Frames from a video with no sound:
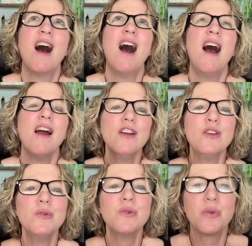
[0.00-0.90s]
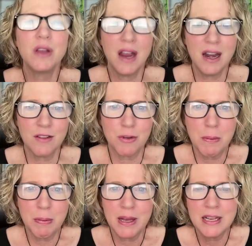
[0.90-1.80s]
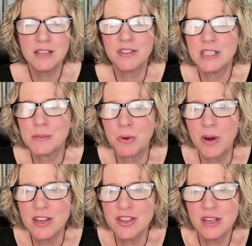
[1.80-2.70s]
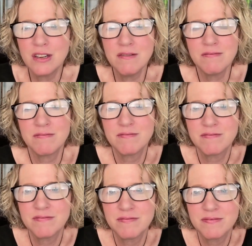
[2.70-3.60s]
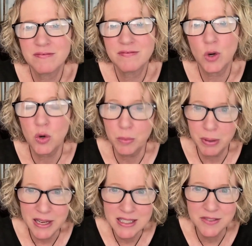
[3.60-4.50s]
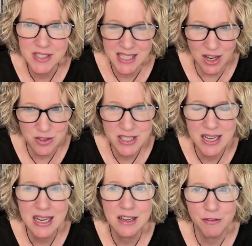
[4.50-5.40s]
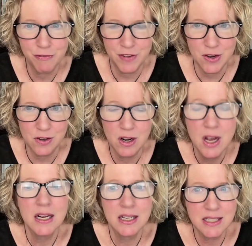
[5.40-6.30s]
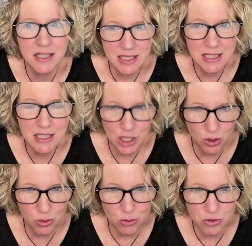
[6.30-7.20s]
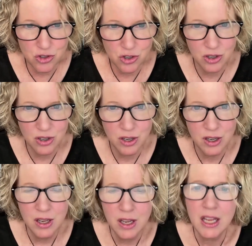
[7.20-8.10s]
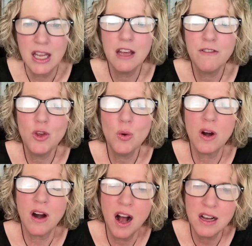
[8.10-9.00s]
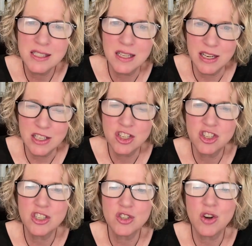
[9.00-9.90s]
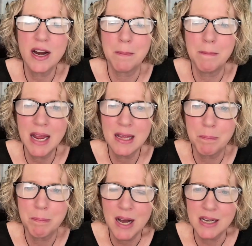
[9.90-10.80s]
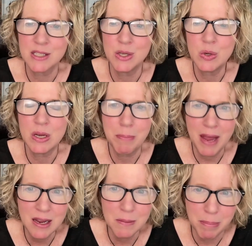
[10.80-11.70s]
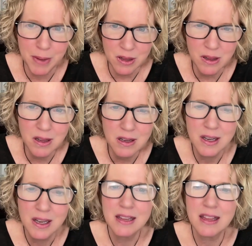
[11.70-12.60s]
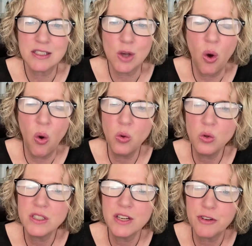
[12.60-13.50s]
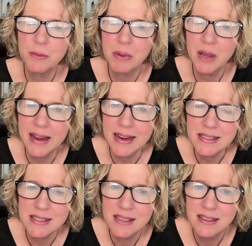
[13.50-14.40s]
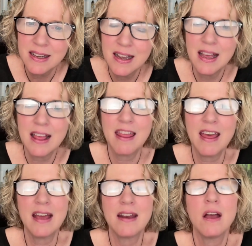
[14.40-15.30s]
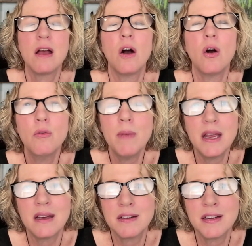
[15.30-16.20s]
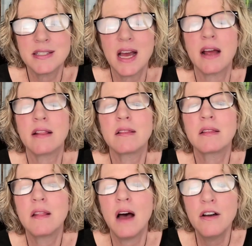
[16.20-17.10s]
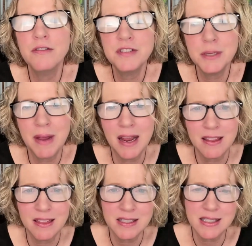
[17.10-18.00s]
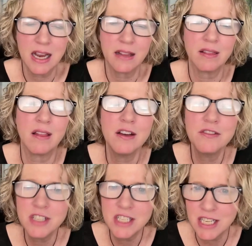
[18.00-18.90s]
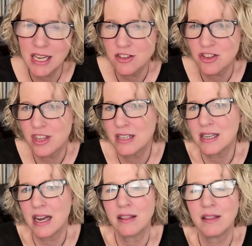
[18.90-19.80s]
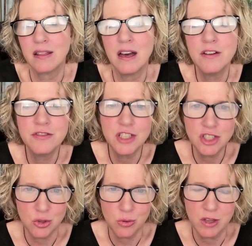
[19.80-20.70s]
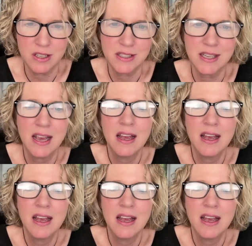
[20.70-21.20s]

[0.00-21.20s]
Are you creating from a place of inspiration or a place of scarcity and fear? Because this is huge. If you are hustling to just try to make a buck so you can pay a bill, that's a whole different place than, oh my goodness, I love to make this. I love to teach this. I love to do this.